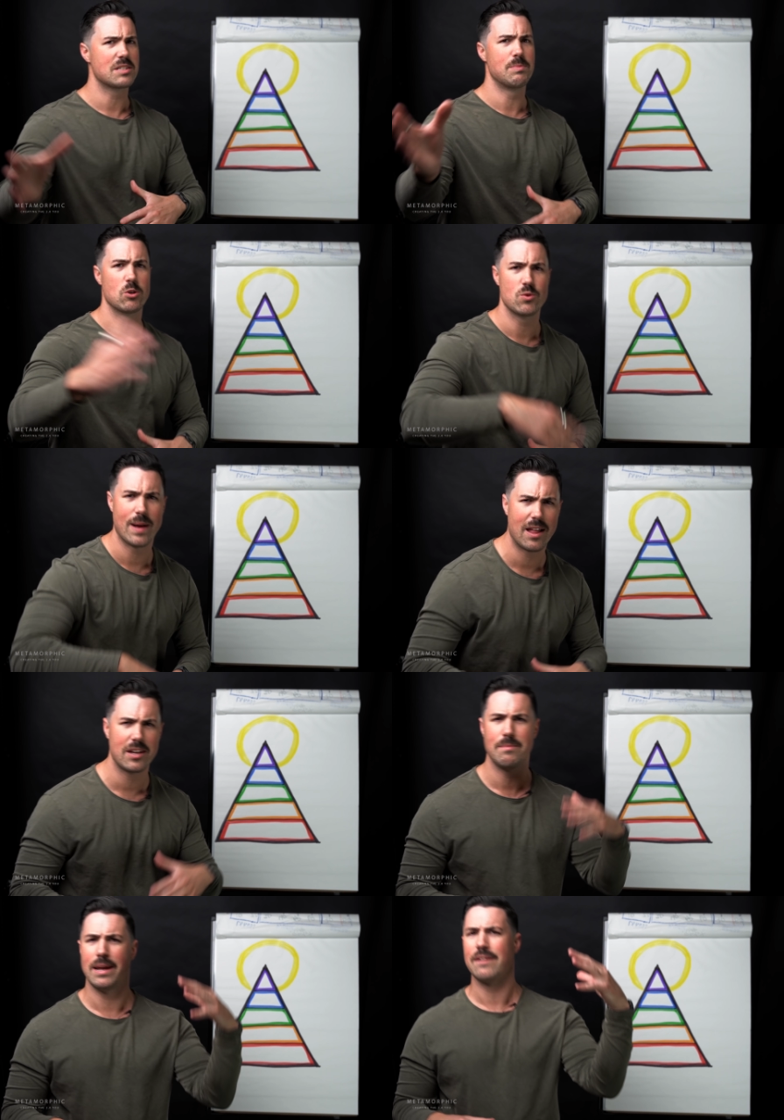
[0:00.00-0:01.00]

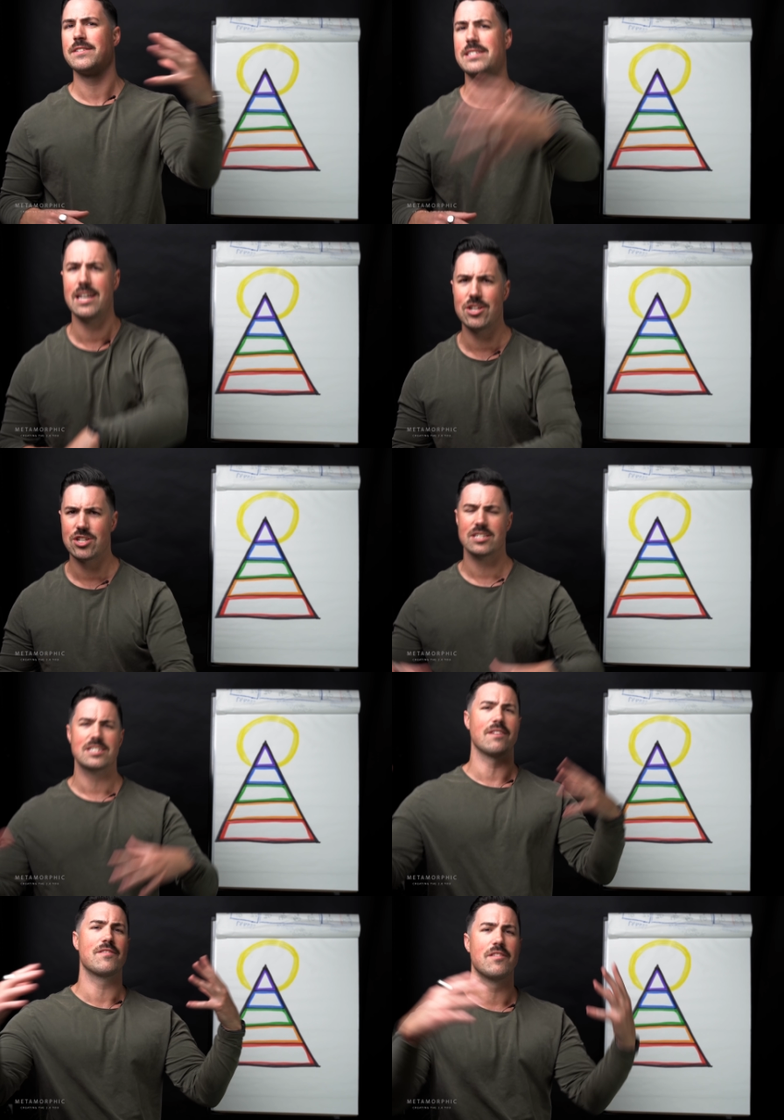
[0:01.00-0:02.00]
spirituality, manifestation,
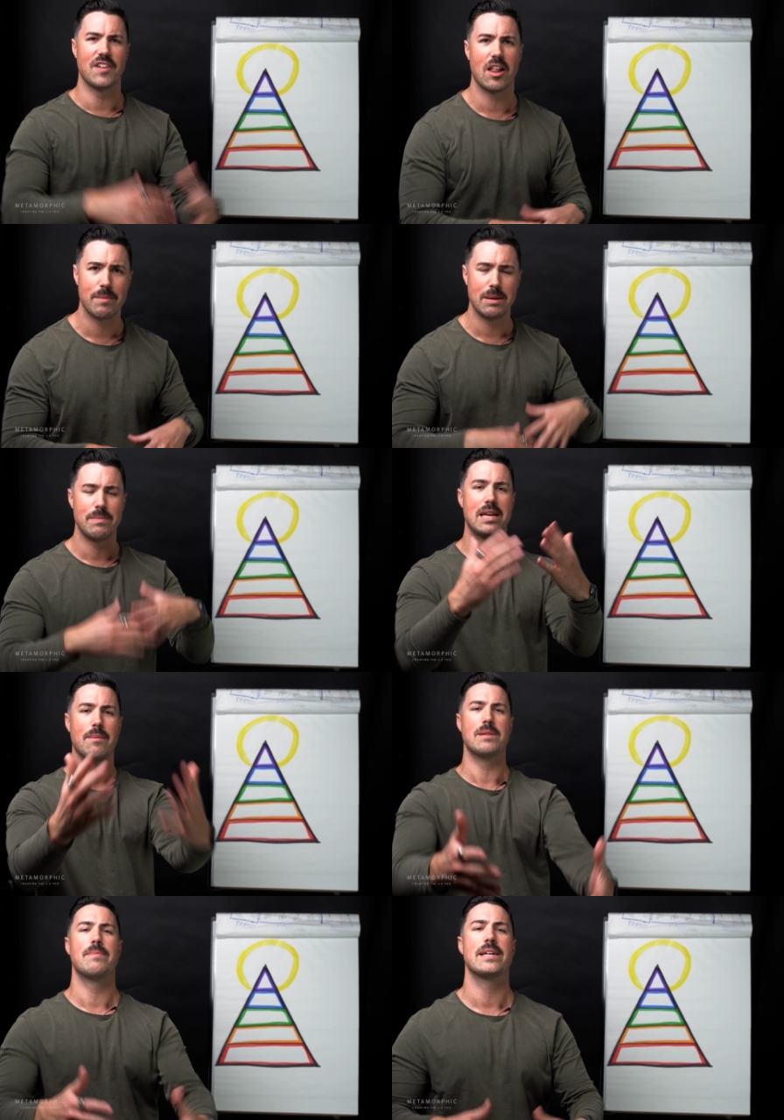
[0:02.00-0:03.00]
self-development,
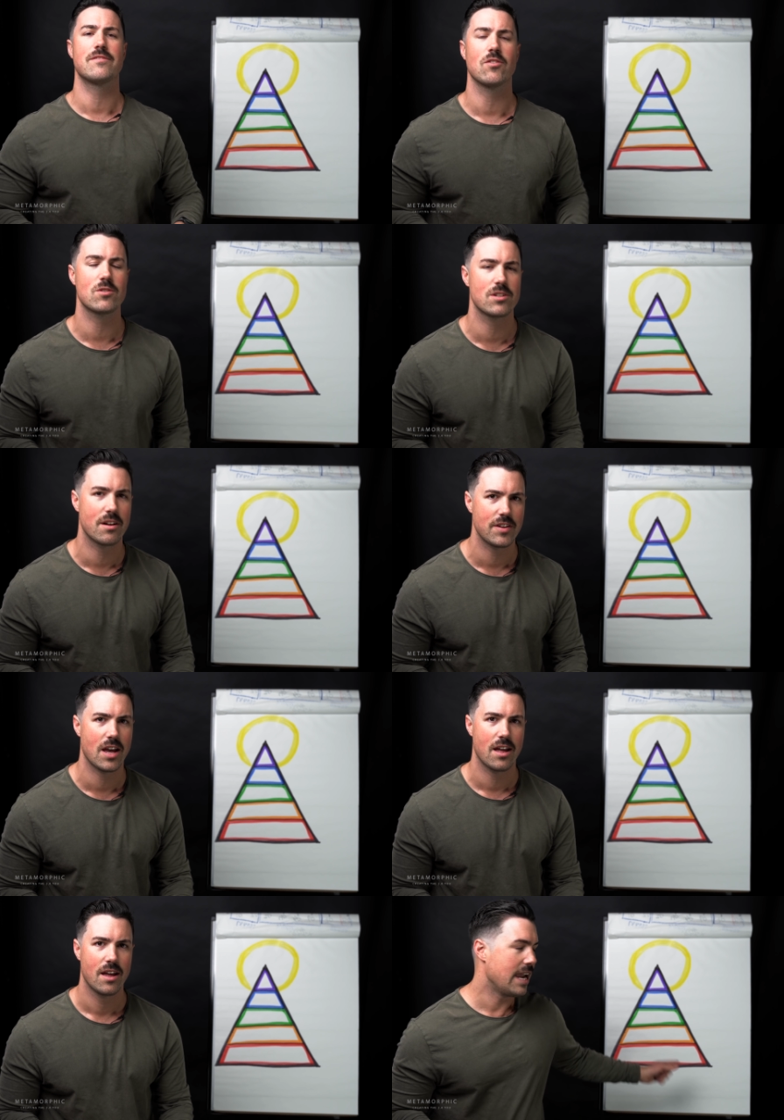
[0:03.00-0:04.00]
becoming the best version of
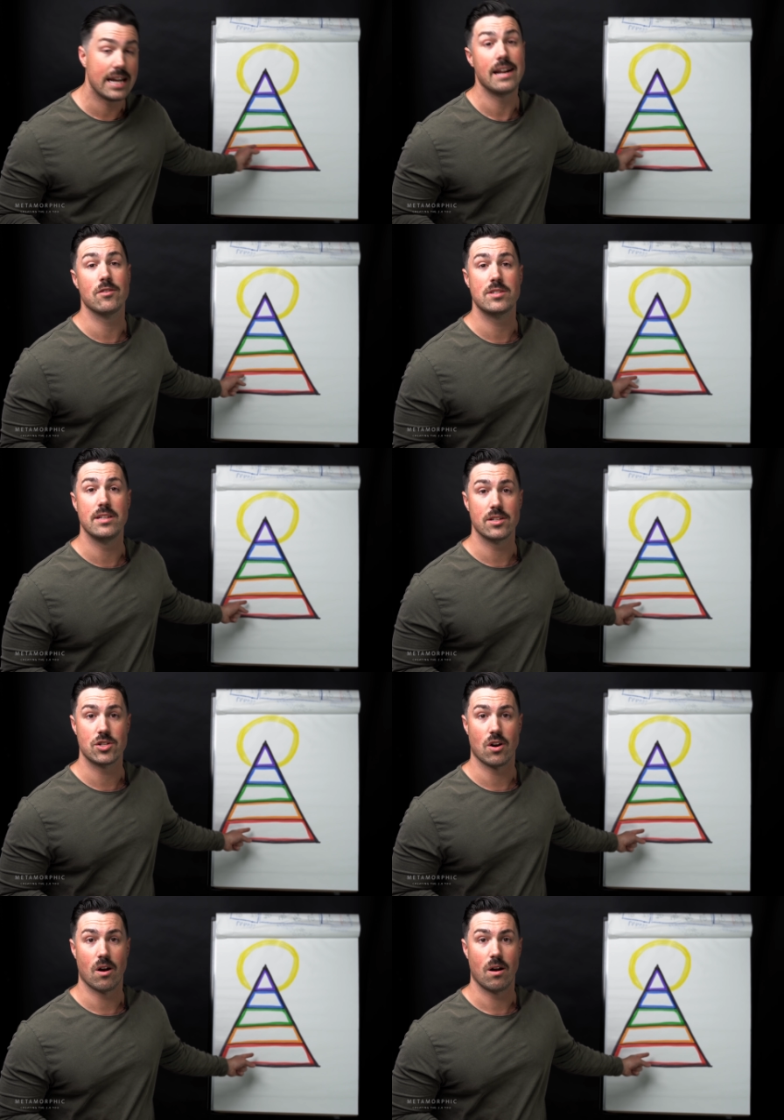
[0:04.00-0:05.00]
you. He had never seen this
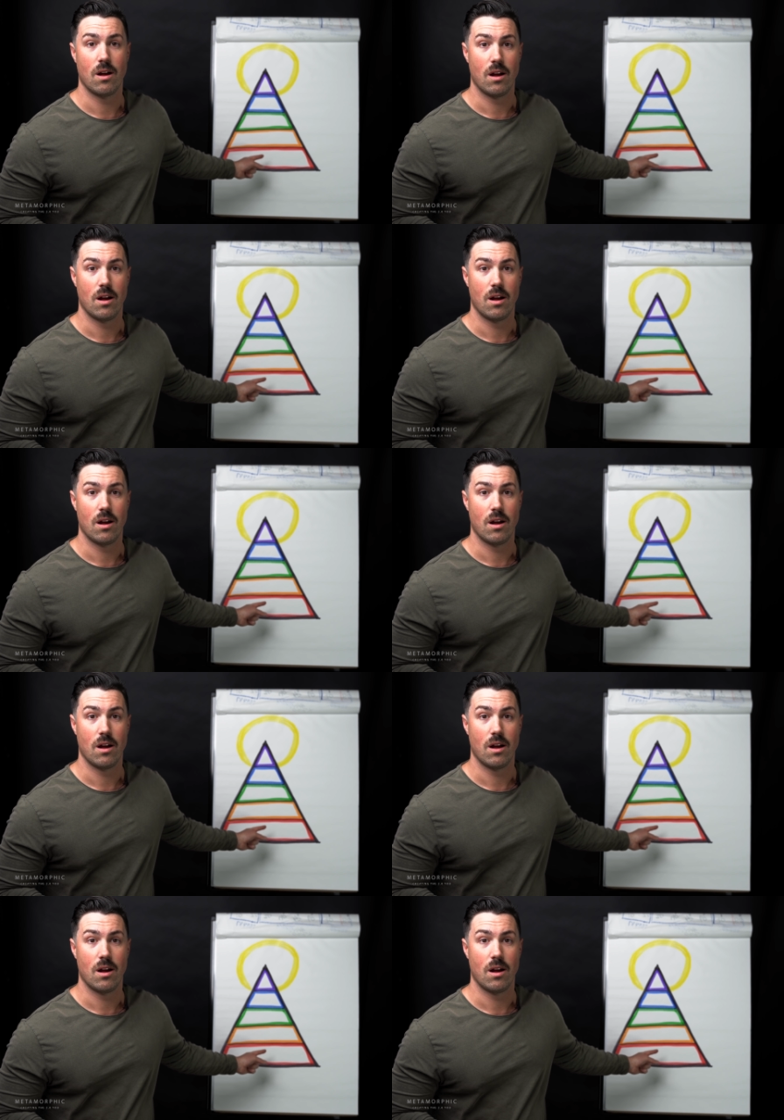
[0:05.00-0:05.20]
chart.